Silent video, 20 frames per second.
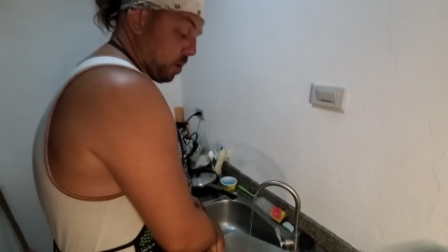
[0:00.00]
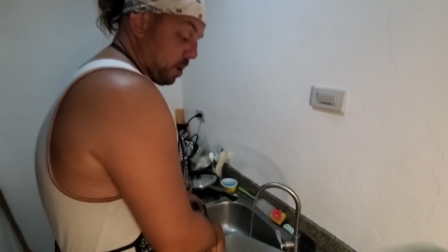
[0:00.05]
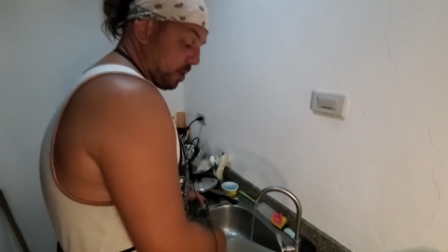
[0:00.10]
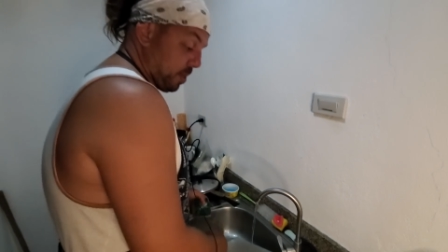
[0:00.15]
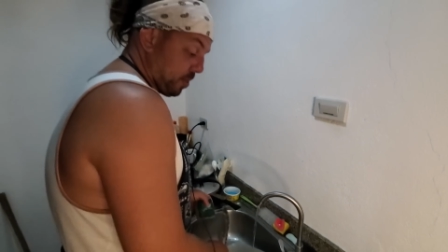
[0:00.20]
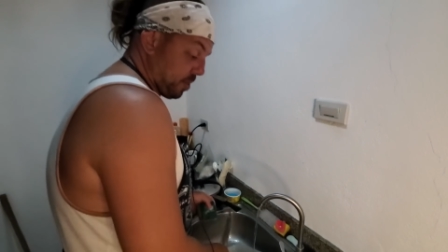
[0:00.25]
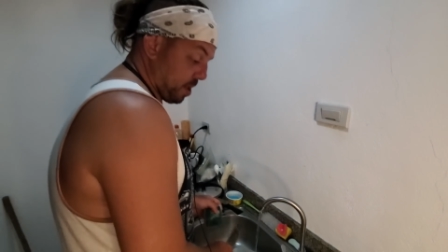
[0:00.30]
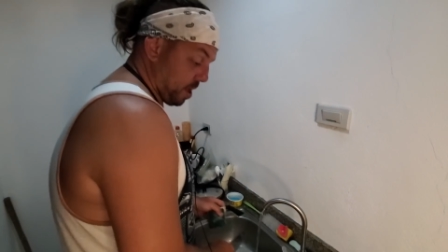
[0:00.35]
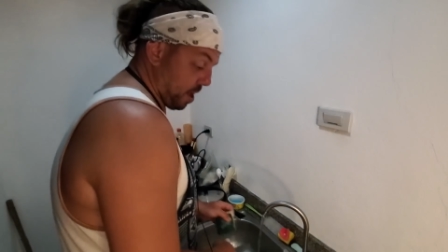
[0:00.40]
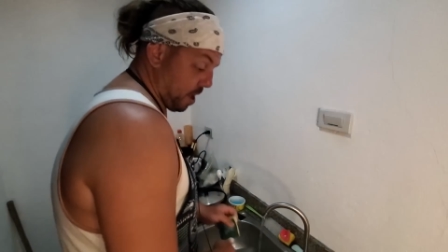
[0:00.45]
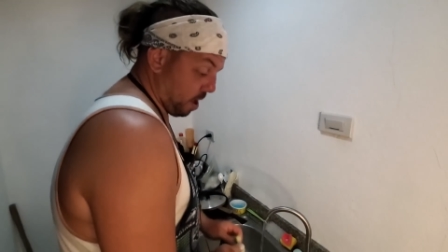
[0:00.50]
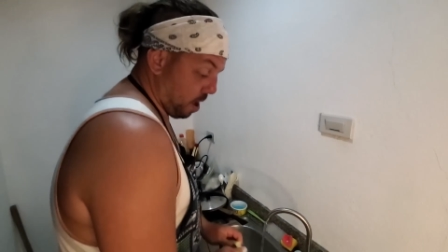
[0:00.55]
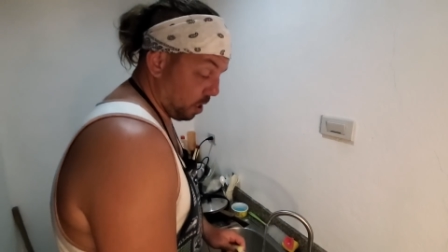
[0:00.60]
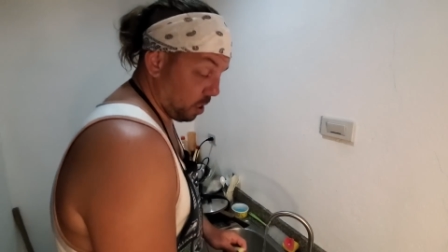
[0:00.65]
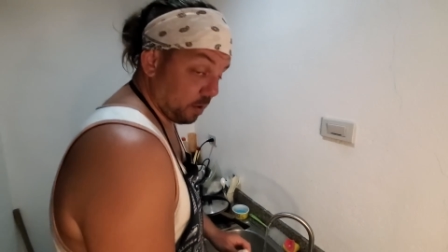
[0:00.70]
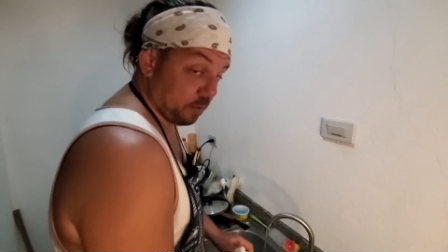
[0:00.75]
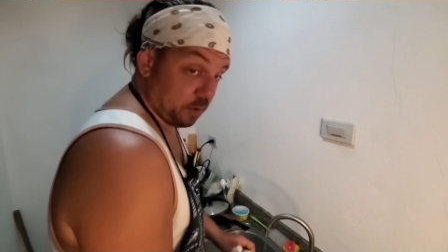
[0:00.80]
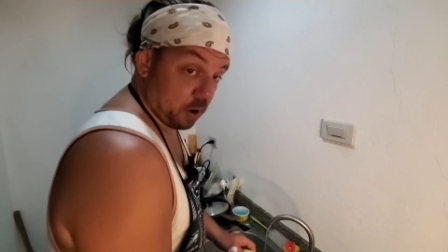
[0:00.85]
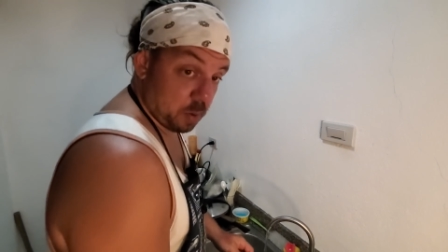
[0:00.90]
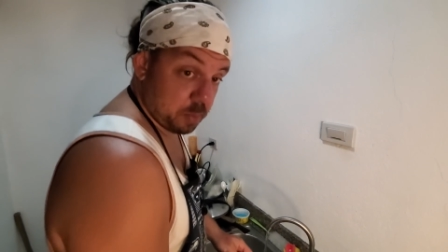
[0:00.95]
with
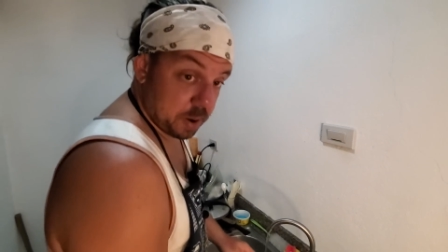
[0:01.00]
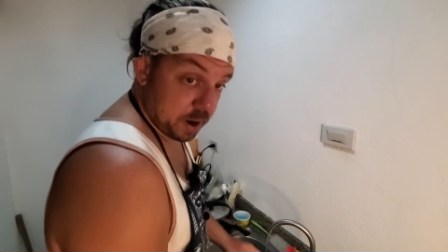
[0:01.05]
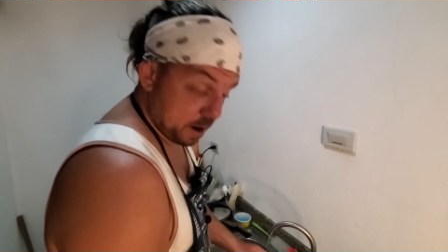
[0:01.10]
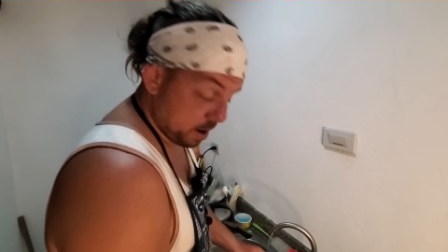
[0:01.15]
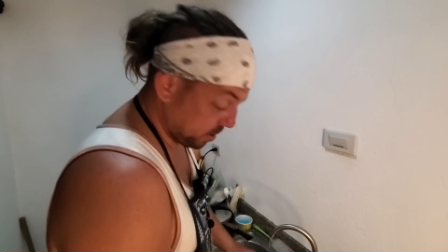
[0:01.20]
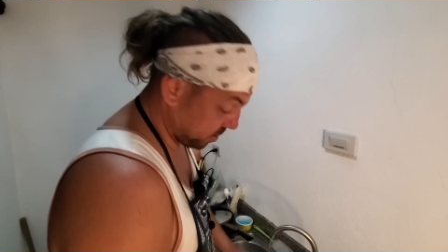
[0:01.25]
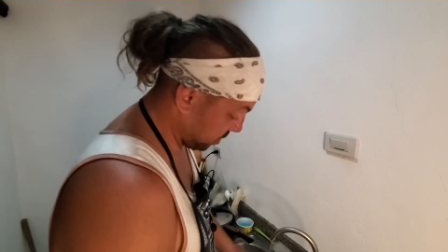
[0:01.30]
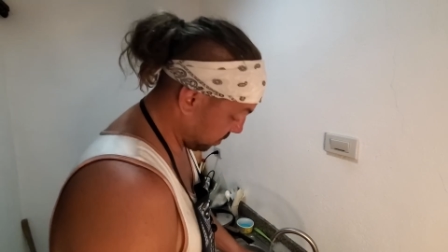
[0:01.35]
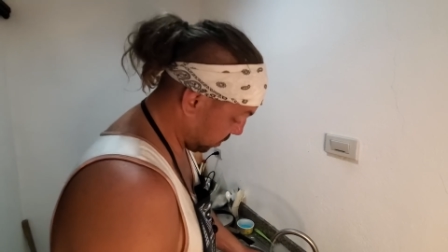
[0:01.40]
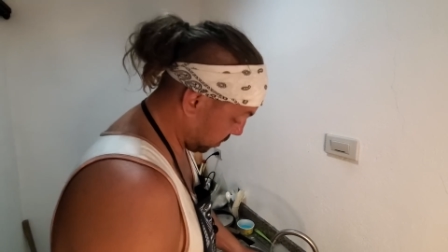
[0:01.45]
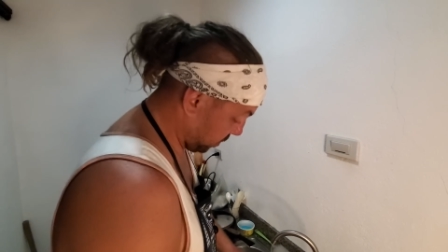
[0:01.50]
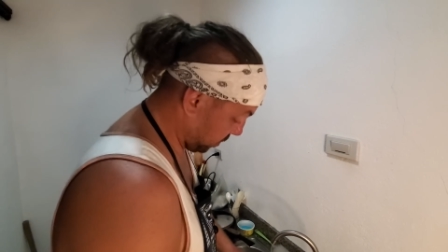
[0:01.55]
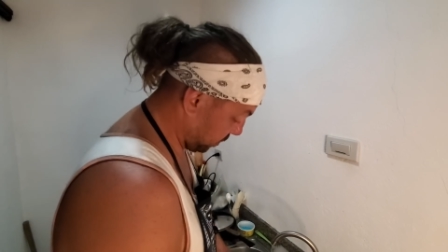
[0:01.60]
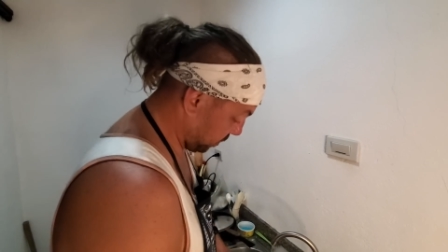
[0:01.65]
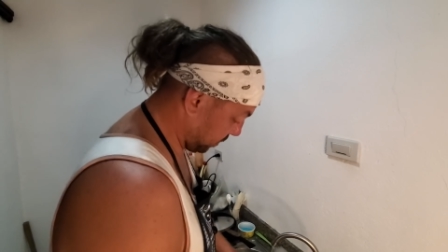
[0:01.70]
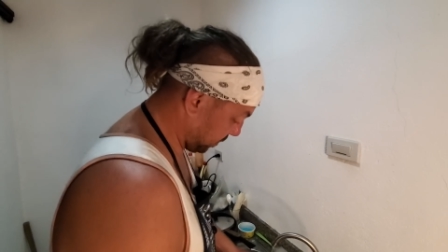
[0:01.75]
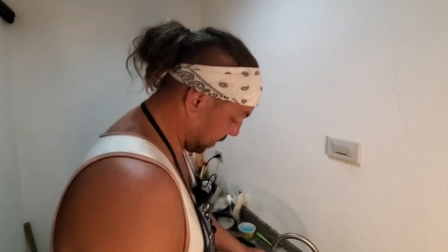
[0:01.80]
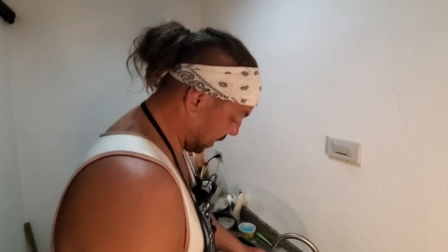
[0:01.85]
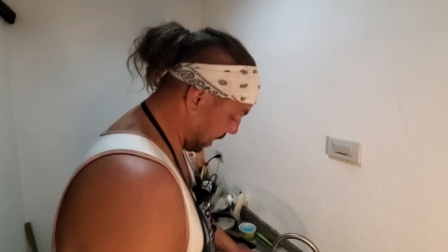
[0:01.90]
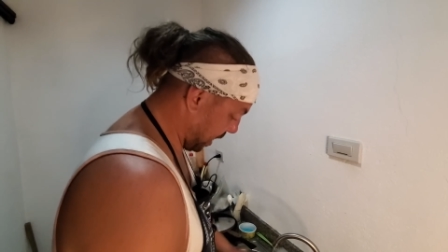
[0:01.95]
all of our
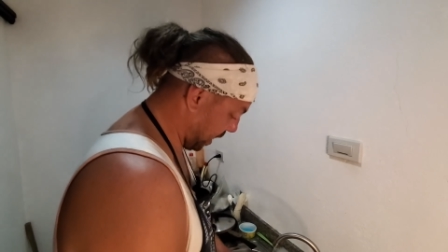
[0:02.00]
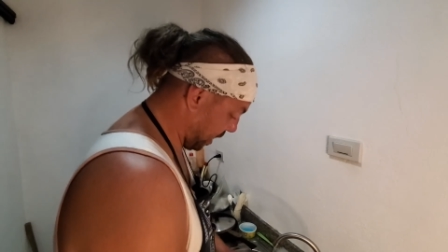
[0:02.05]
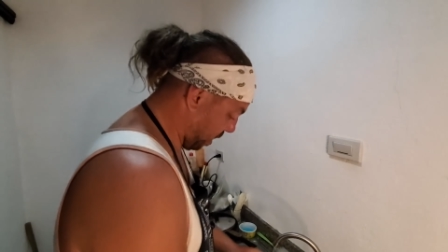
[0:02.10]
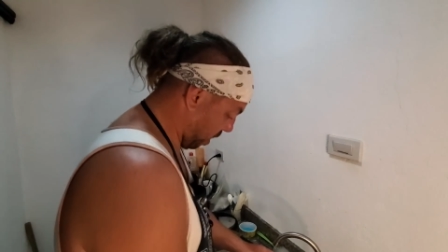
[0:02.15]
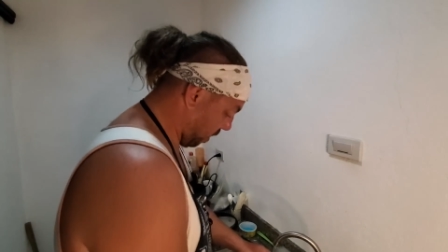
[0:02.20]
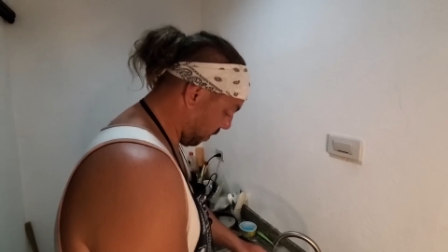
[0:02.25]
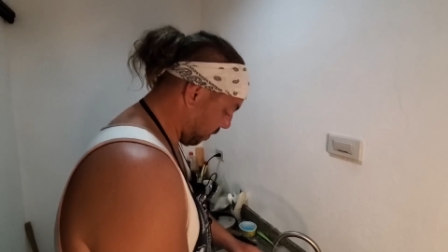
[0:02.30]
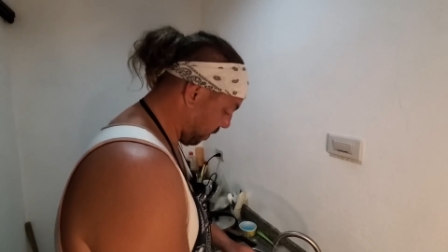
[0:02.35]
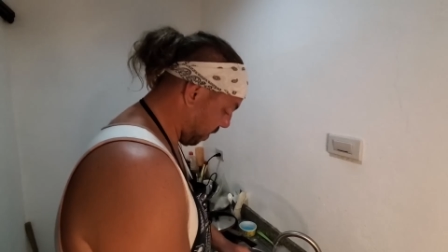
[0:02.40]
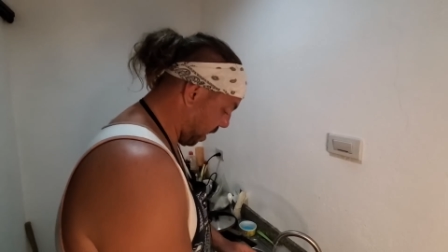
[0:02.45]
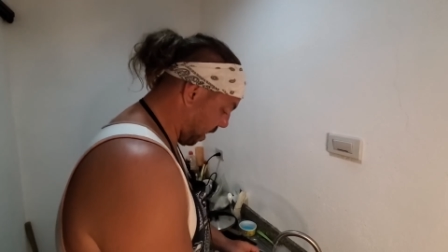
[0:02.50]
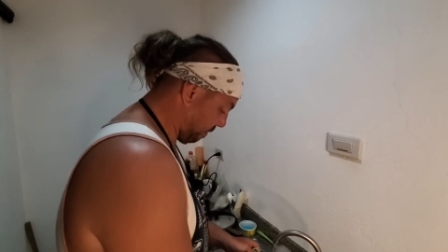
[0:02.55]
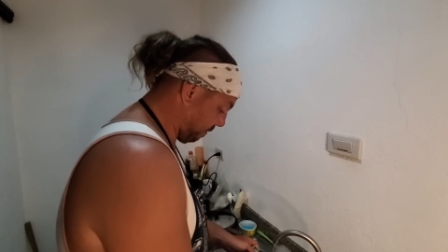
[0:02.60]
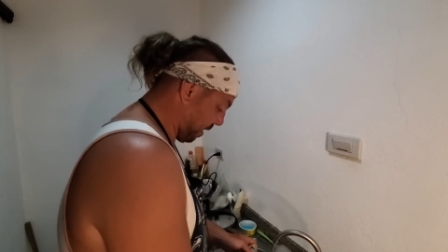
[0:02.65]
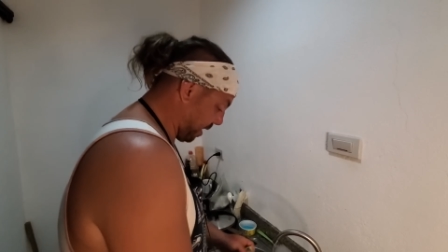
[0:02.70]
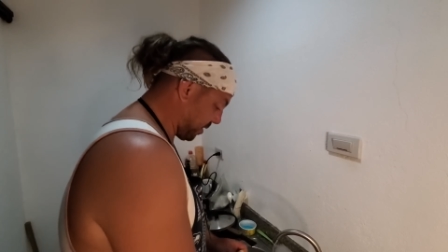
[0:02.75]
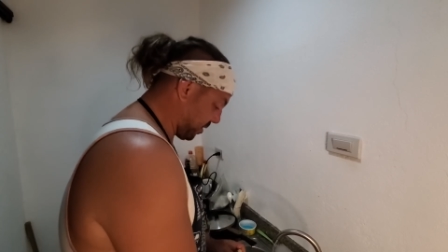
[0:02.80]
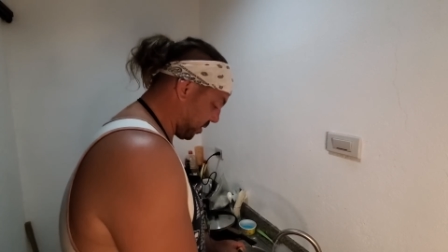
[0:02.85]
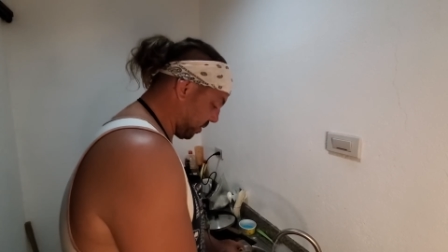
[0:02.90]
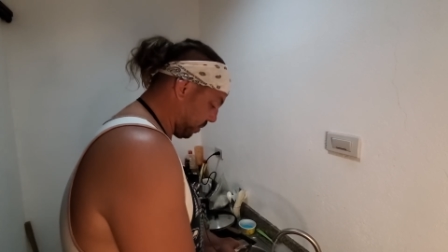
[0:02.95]
perishables and our raw
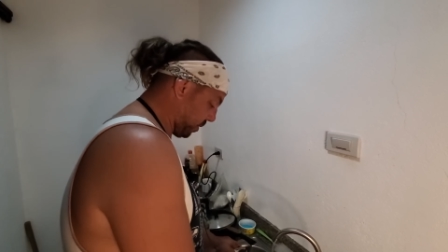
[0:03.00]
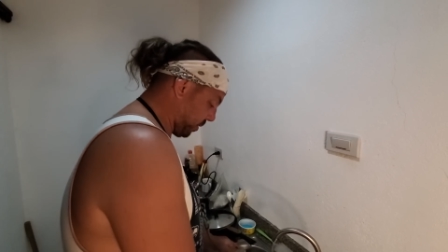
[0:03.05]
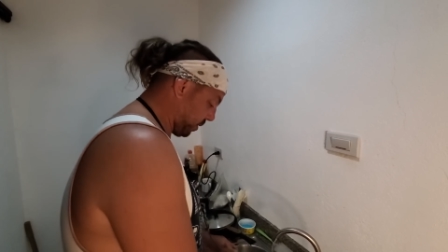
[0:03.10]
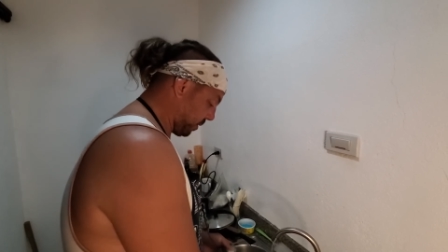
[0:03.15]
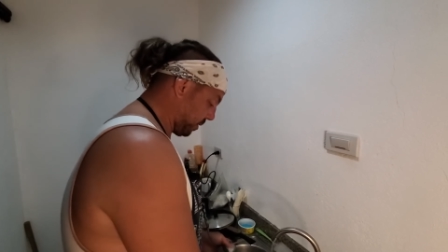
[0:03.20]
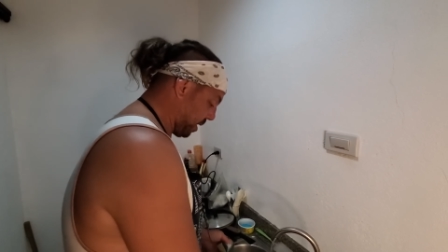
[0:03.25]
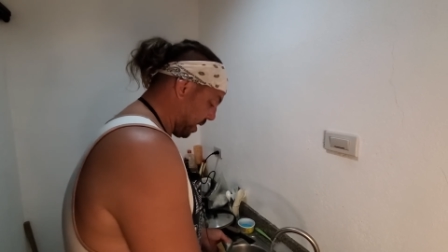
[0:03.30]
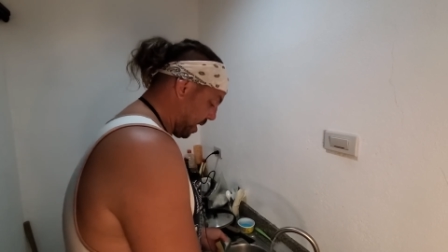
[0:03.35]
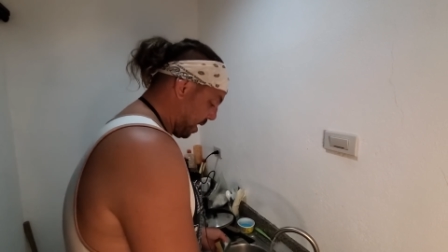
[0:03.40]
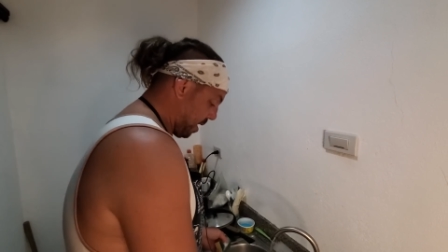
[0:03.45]
vegetables,